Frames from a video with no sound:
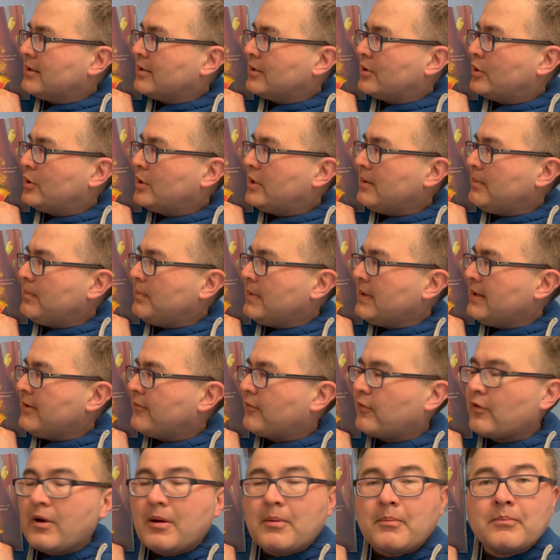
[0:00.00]
Could it be
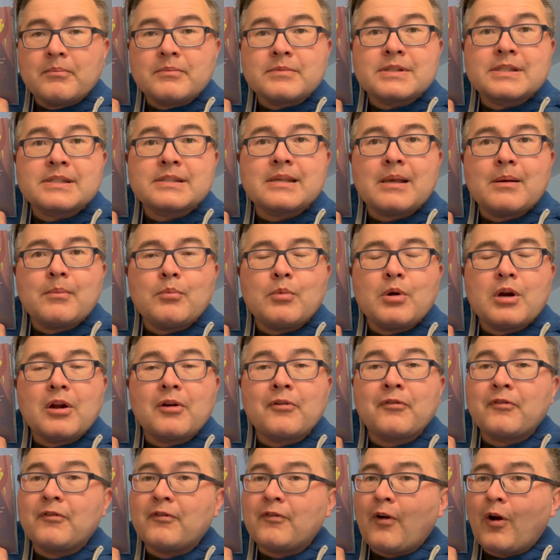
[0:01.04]
from somewhere
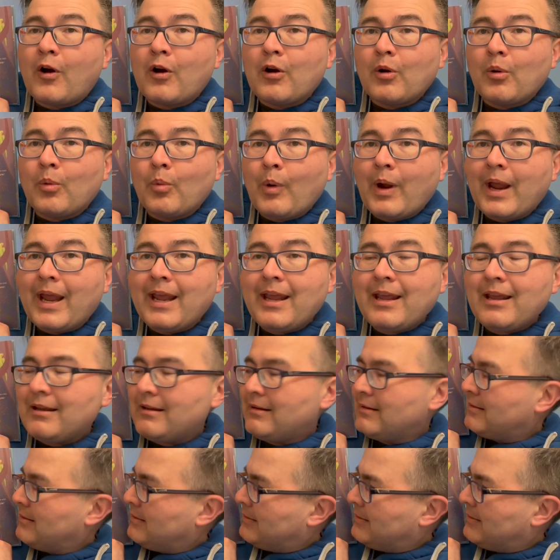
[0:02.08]
far away?